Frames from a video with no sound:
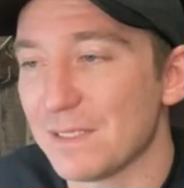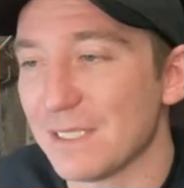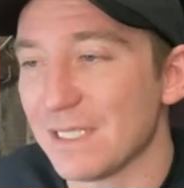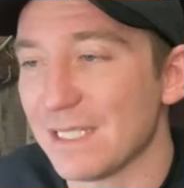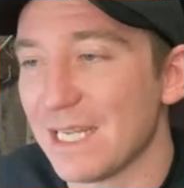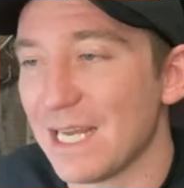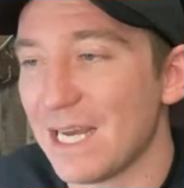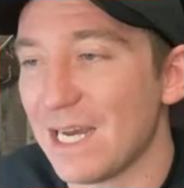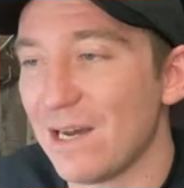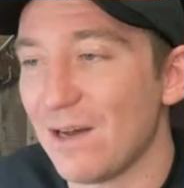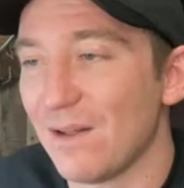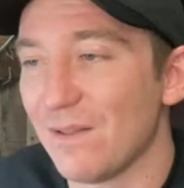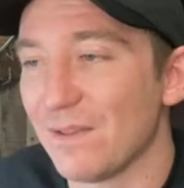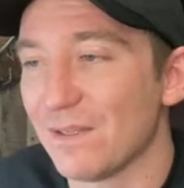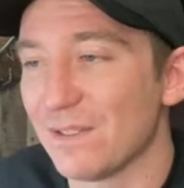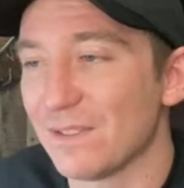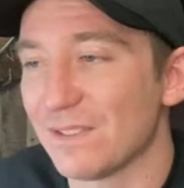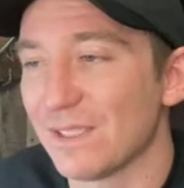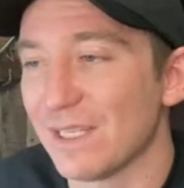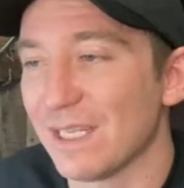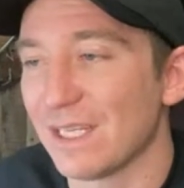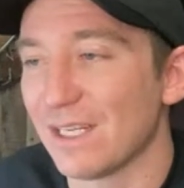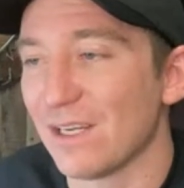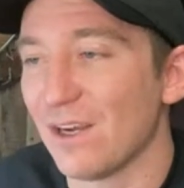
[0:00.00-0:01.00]
and now
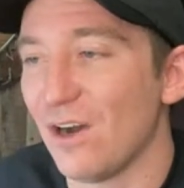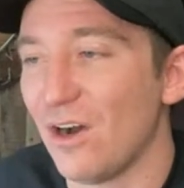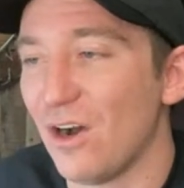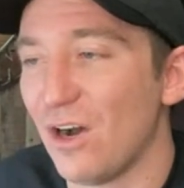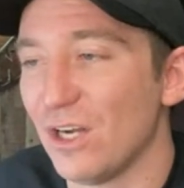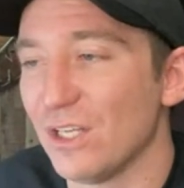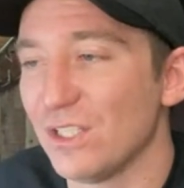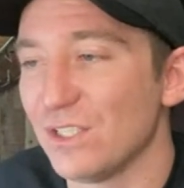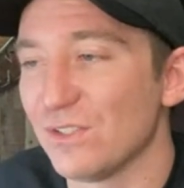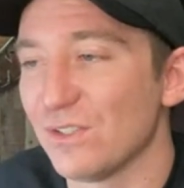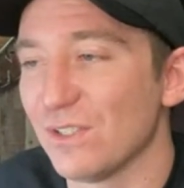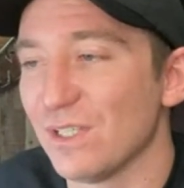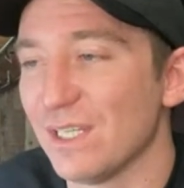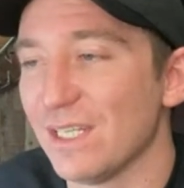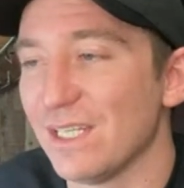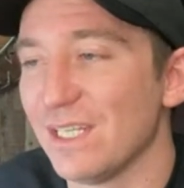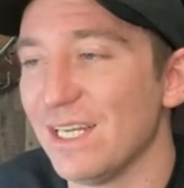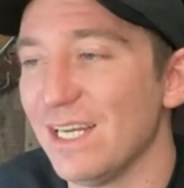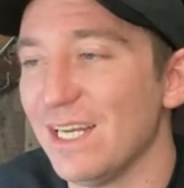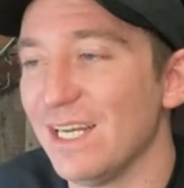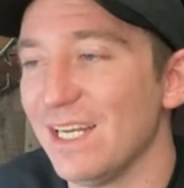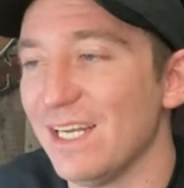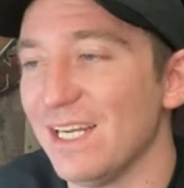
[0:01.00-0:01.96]
there's like 100.